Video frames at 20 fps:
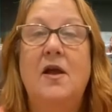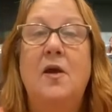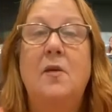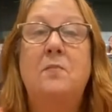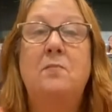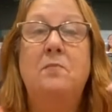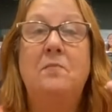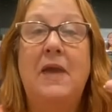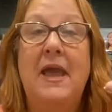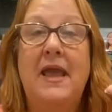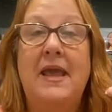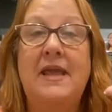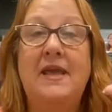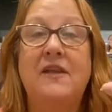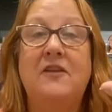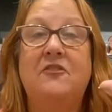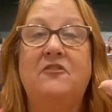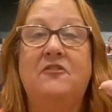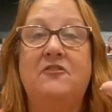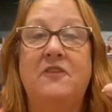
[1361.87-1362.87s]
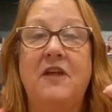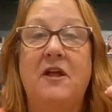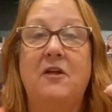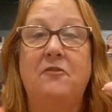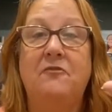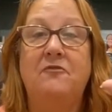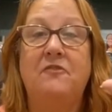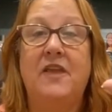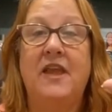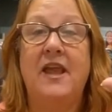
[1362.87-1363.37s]
make
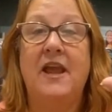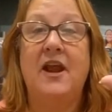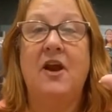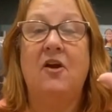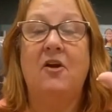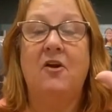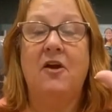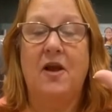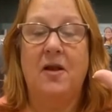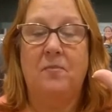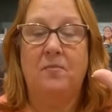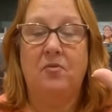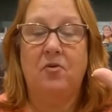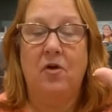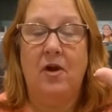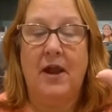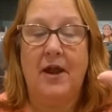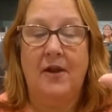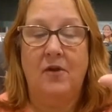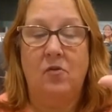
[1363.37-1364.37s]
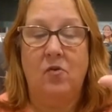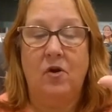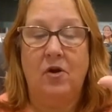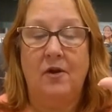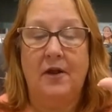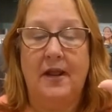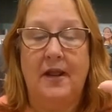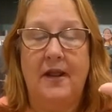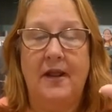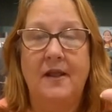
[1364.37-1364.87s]
self-care a
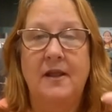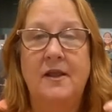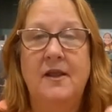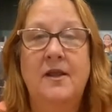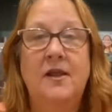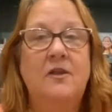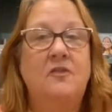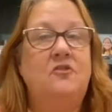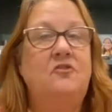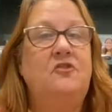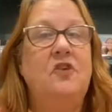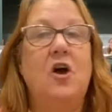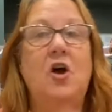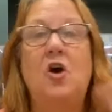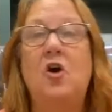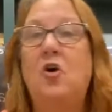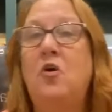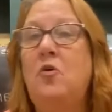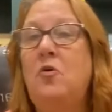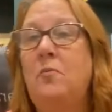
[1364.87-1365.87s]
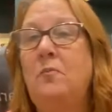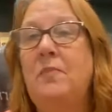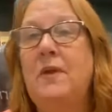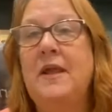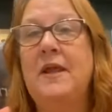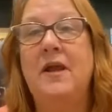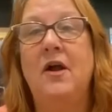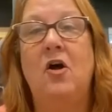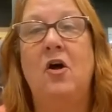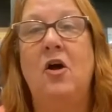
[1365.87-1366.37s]
priority. Don't
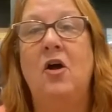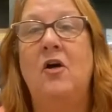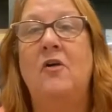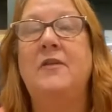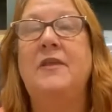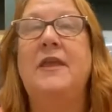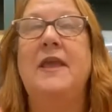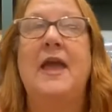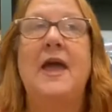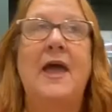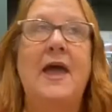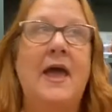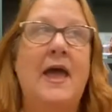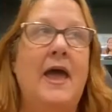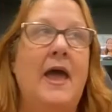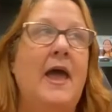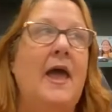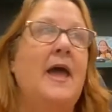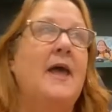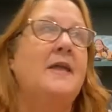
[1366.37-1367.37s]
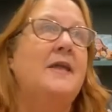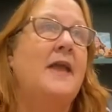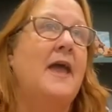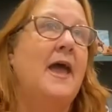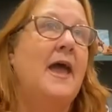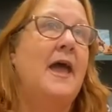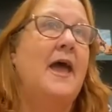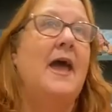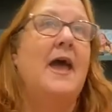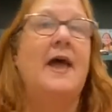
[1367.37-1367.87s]
be all,
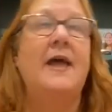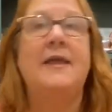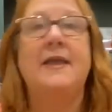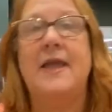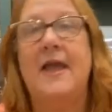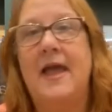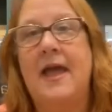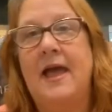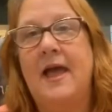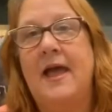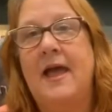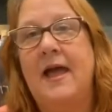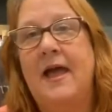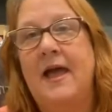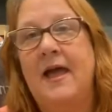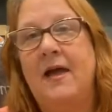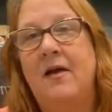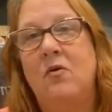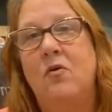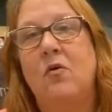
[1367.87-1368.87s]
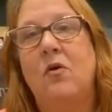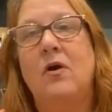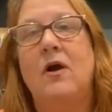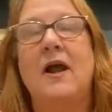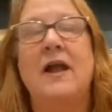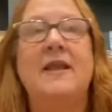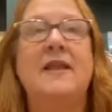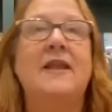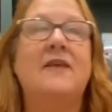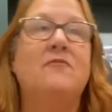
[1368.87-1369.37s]
yeah, or
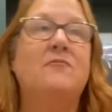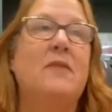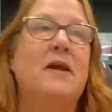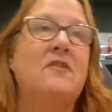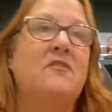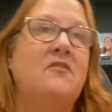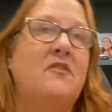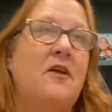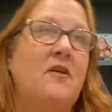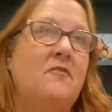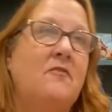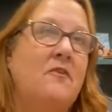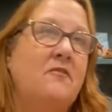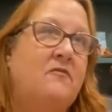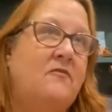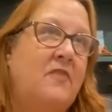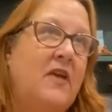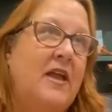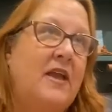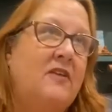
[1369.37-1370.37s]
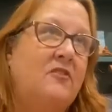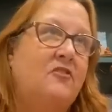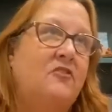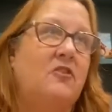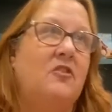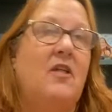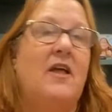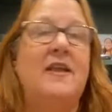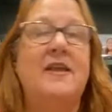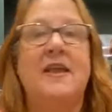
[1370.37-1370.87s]
I give myself a
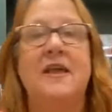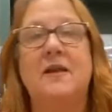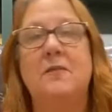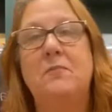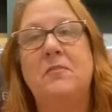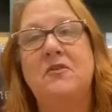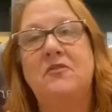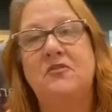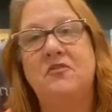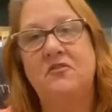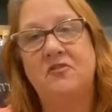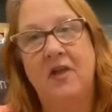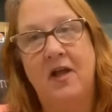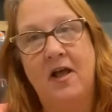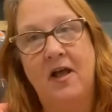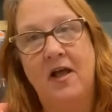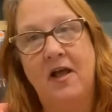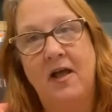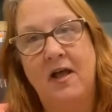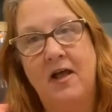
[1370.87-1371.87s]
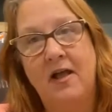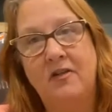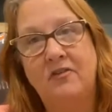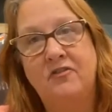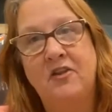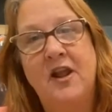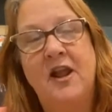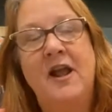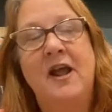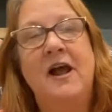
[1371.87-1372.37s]
facial, I get a massage,
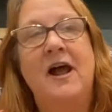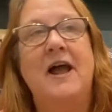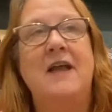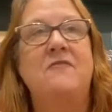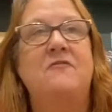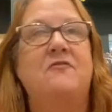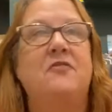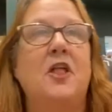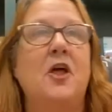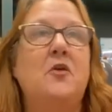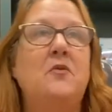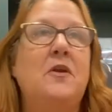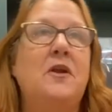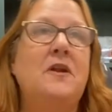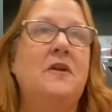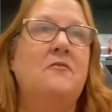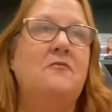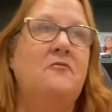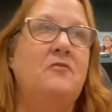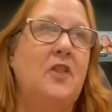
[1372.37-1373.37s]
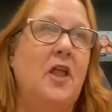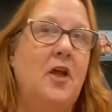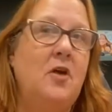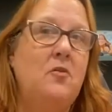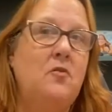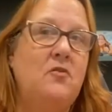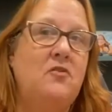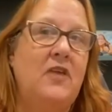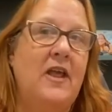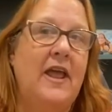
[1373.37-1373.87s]
I float in a
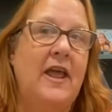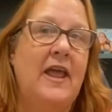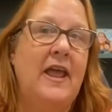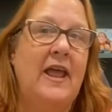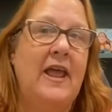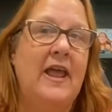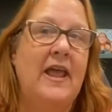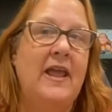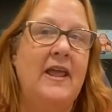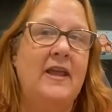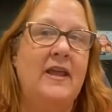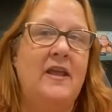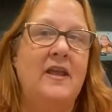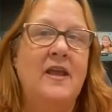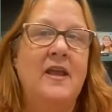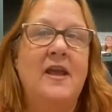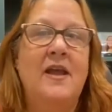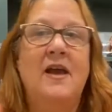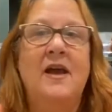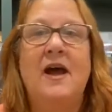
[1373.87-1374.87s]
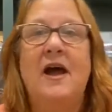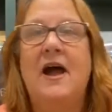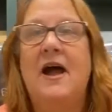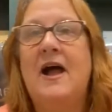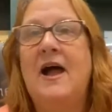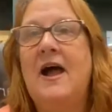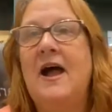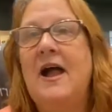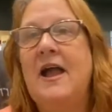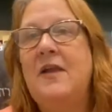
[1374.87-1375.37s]
float tank,
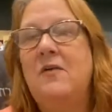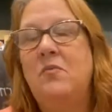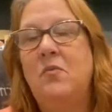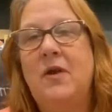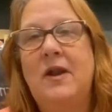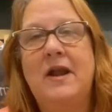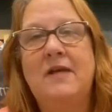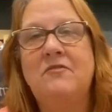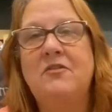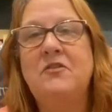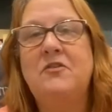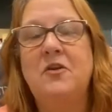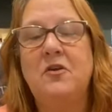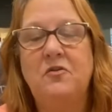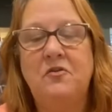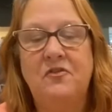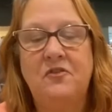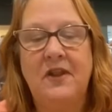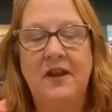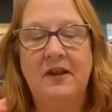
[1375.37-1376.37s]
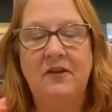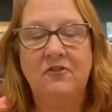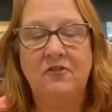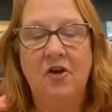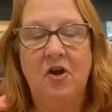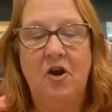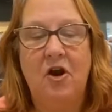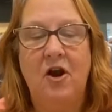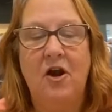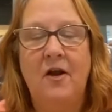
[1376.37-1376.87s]
whatever those things
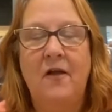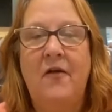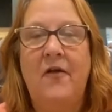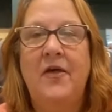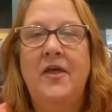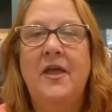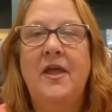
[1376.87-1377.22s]
are.